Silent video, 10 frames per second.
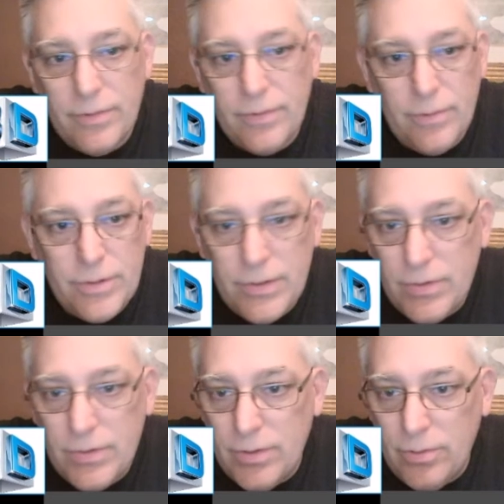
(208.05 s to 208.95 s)
you to see the
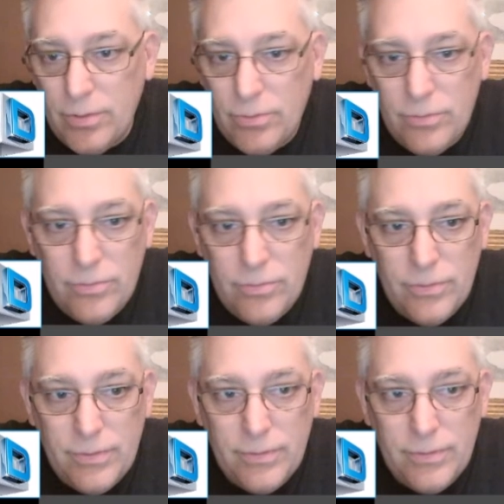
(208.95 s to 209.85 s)
whole
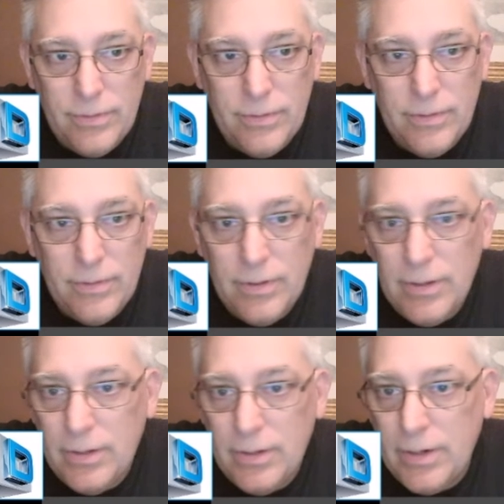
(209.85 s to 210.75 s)

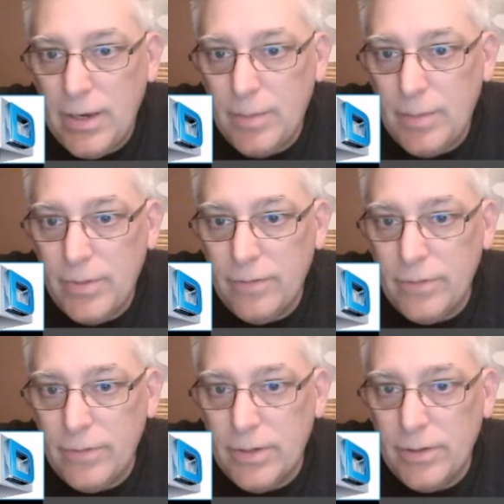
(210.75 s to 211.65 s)
copy of what you're
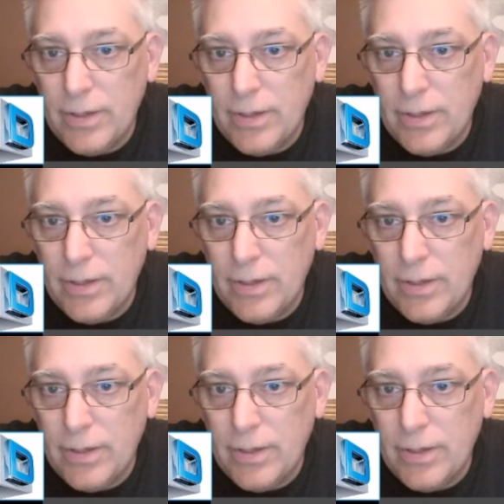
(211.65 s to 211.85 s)
looking at.